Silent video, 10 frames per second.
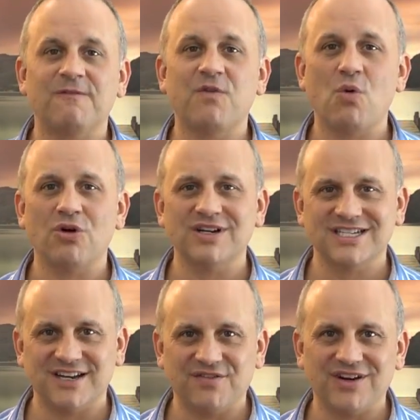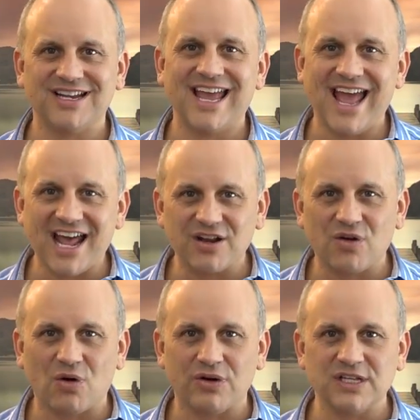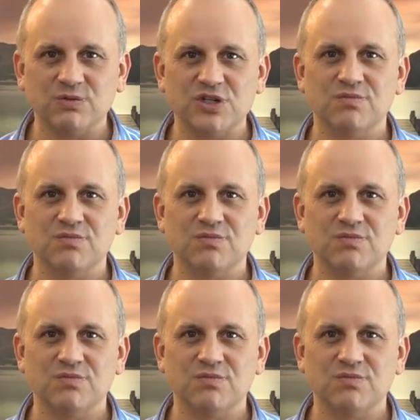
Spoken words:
4 different categories which